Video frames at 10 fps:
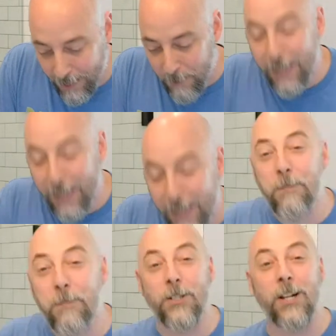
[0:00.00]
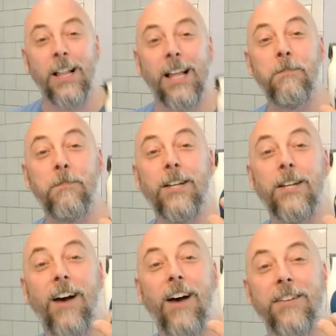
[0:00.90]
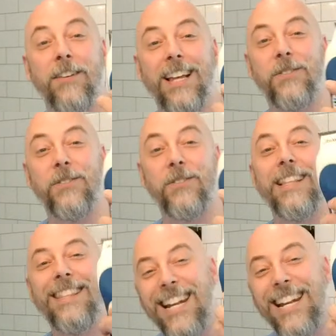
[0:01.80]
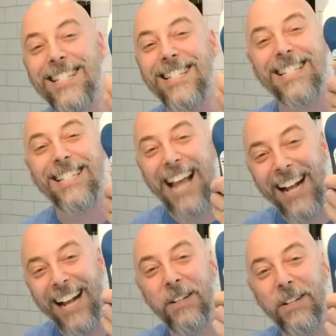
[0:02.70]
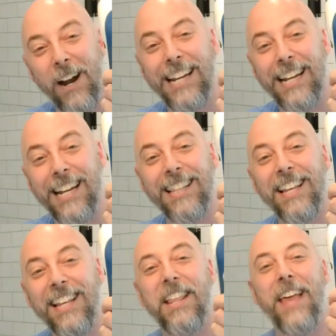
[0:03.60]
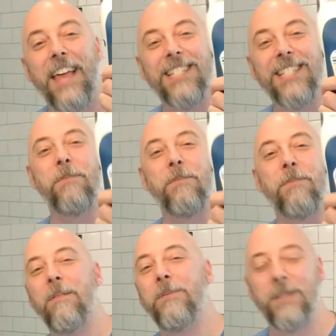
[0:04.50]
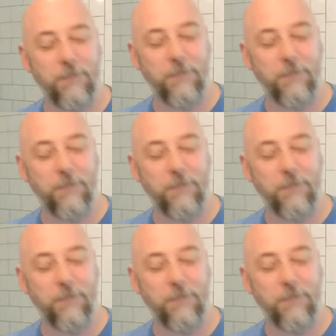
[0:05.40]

clippers look like a PS5 accessory. That is exactly right. That's the problem with the